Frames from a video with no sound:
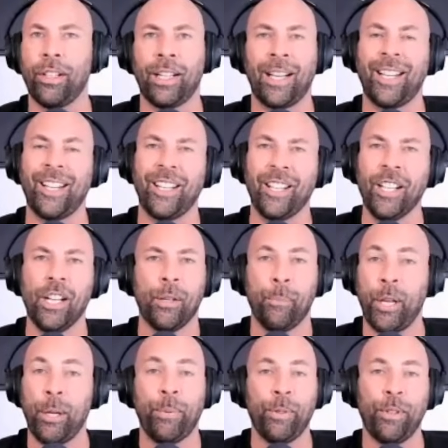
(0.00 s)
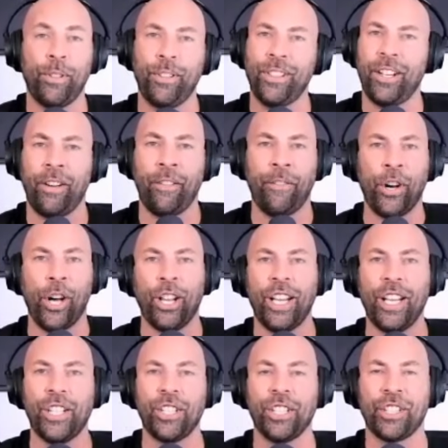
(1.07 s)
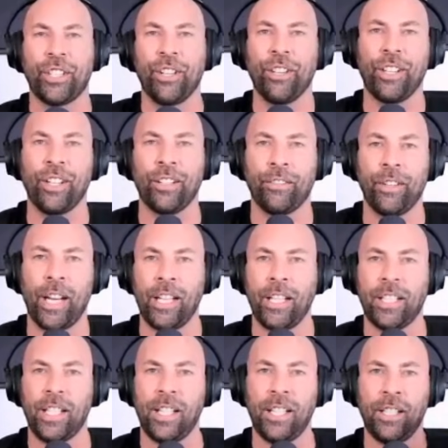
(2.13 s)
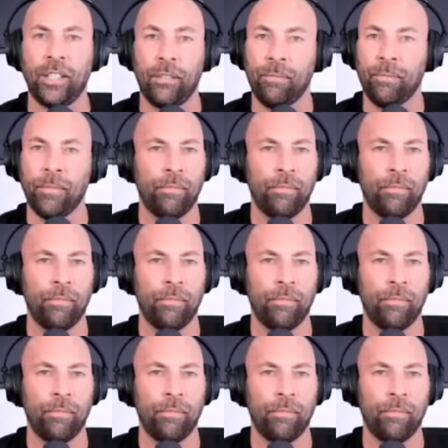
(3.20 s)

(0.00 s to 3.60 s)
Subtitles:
I people of all ages go there, 18